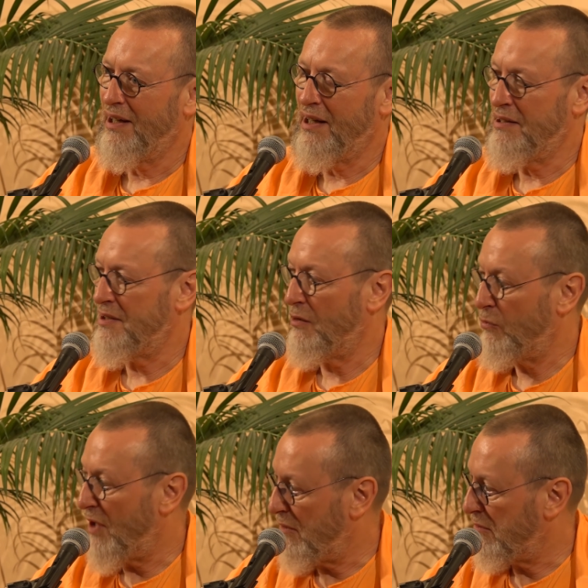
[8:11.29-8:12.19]
And you say,
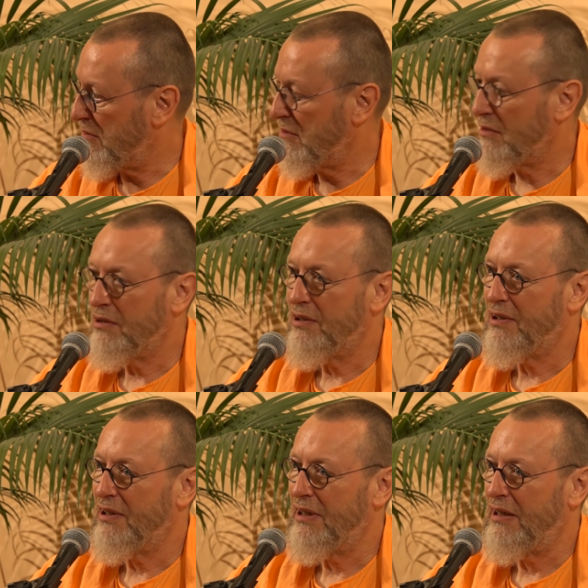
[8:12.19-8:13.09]
wow,
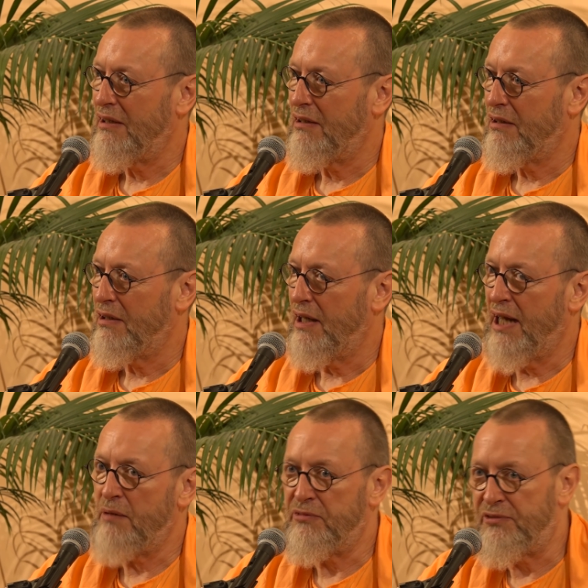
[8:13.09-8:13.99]

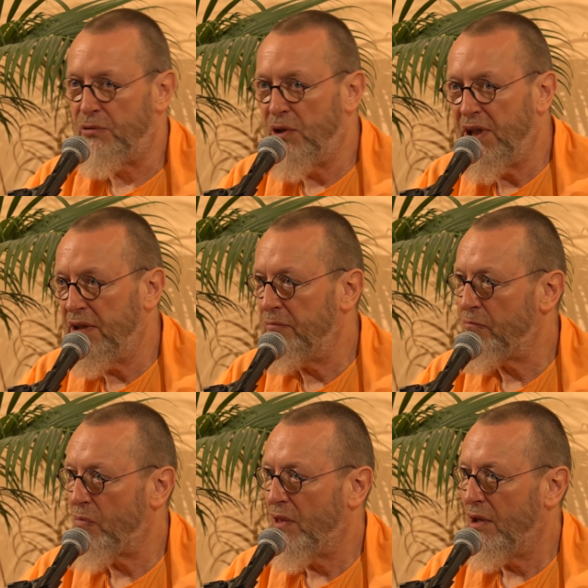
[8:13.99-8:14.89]
I'm free
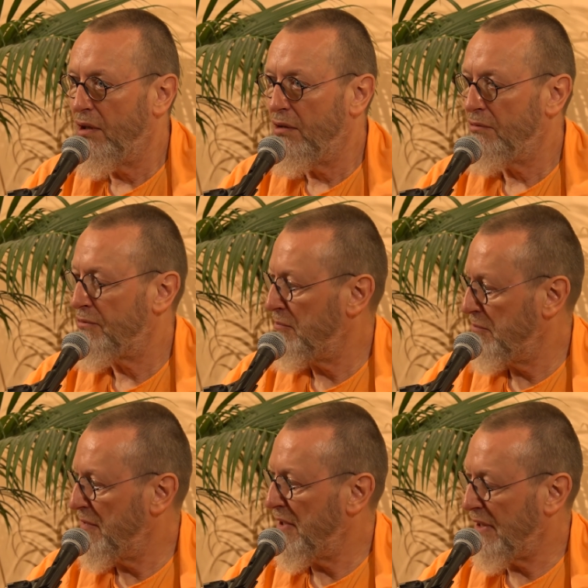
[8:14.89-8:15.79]

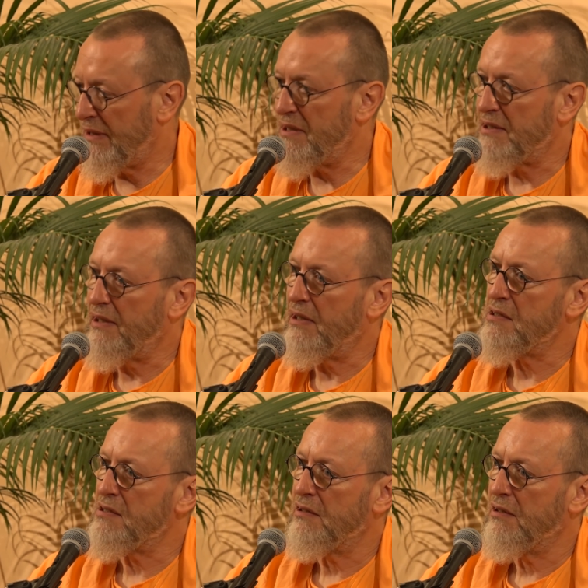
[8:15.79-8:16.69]
from
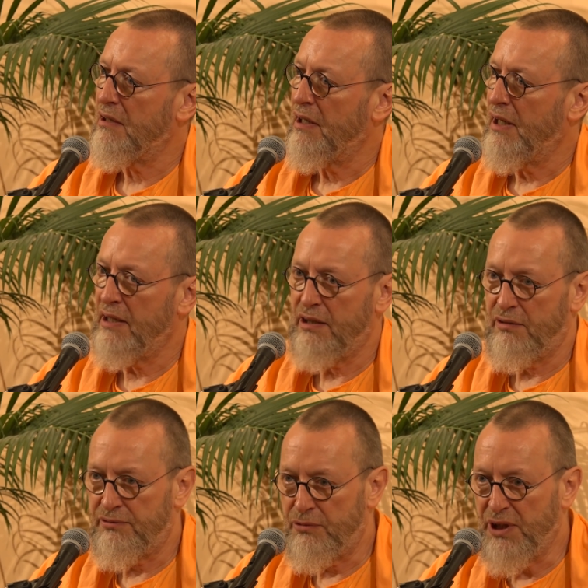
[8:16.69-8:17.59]
desires and
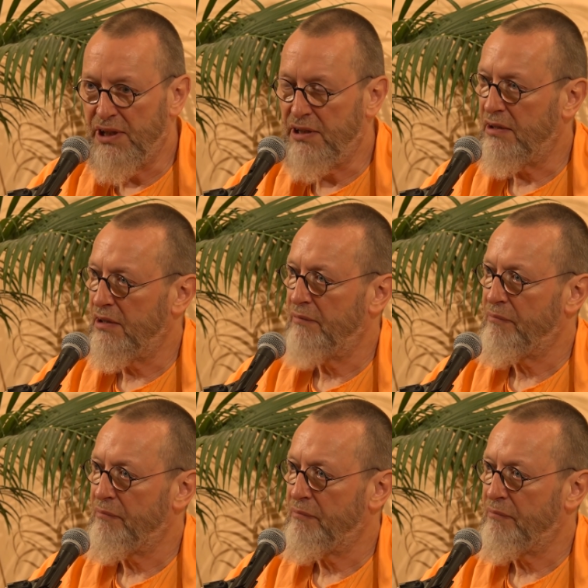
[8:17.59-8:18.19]
free